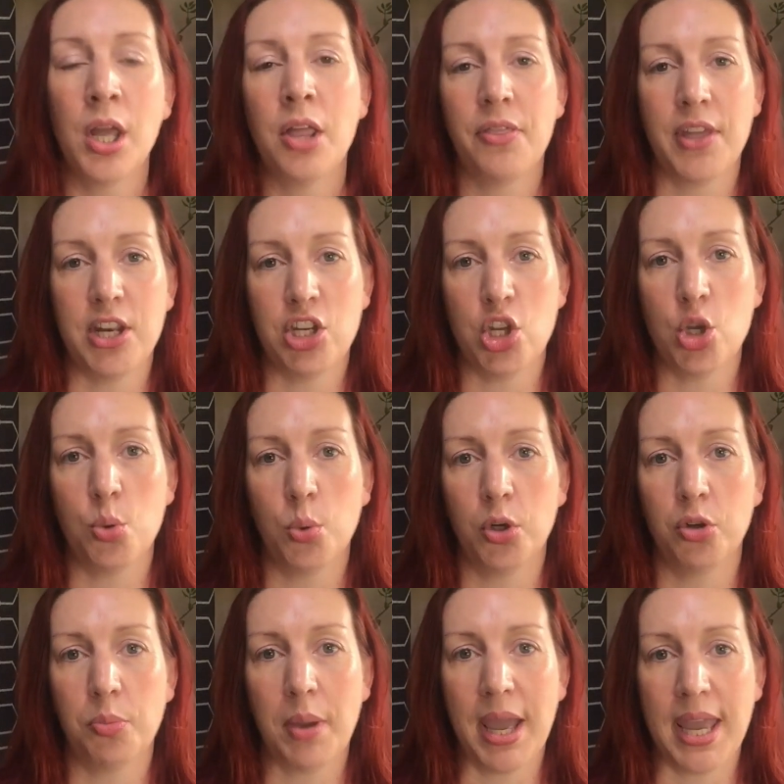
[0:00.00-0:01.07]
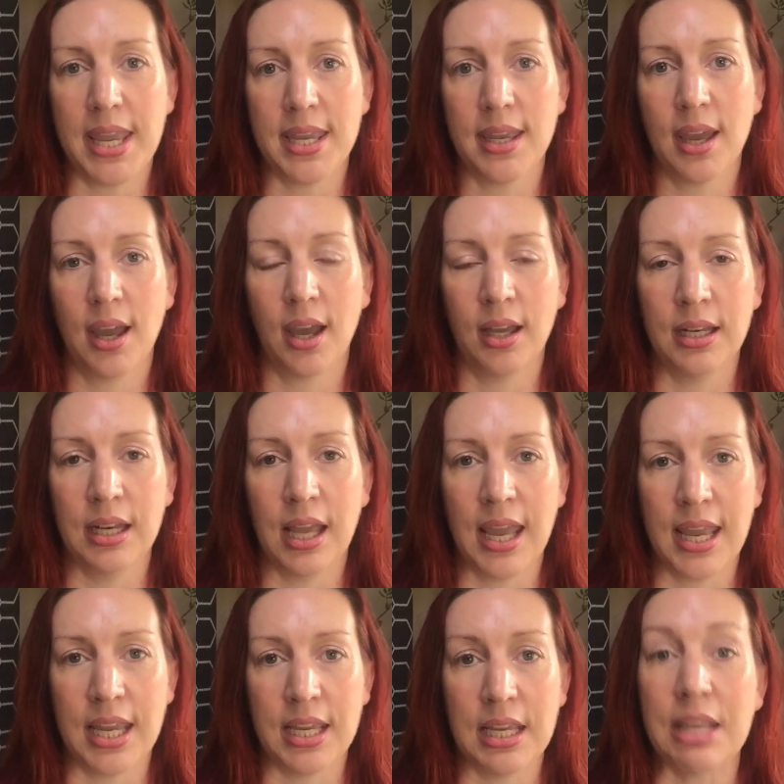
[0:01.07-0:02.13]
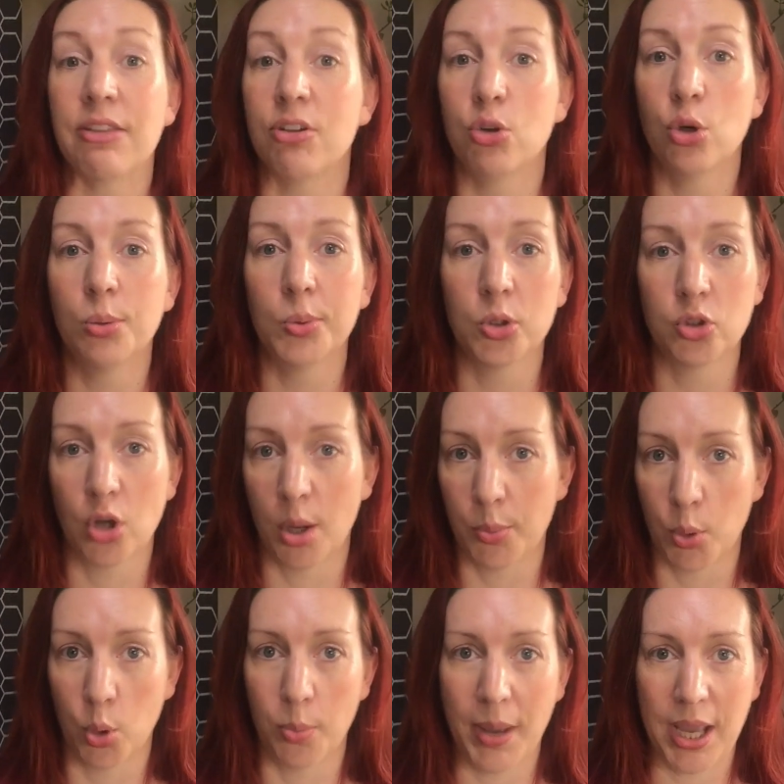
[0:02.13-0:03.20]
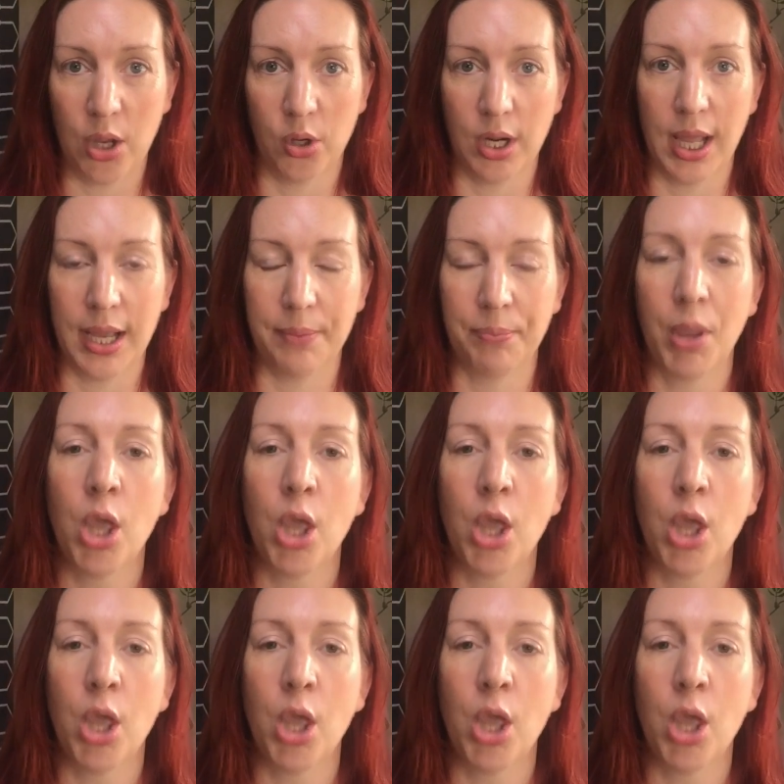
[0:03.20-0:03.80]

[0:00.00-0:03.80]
than you would pay in a either normal shop or pay online.